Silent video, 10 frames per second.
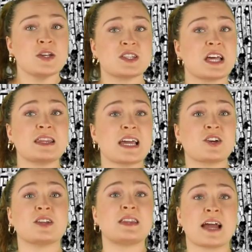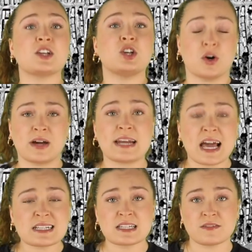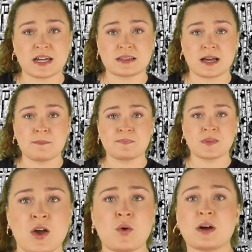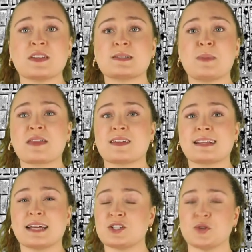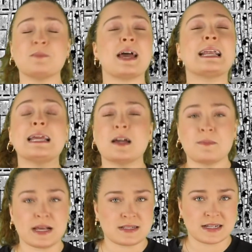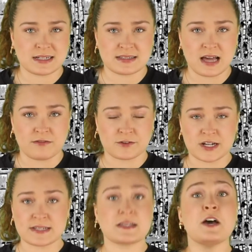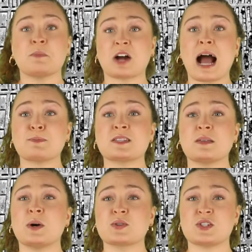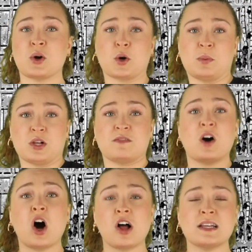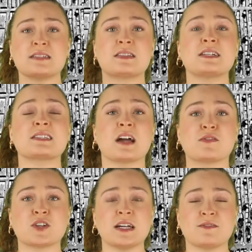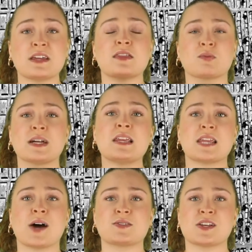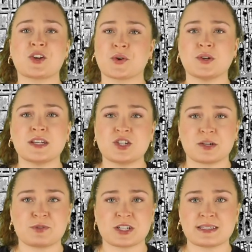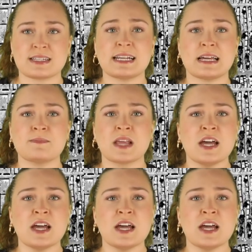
so that they could then go and excavate them. While this method led to many amazing discoveries, perhaps the most notable of all is the discovery of a 3,000 year old Egyptian city.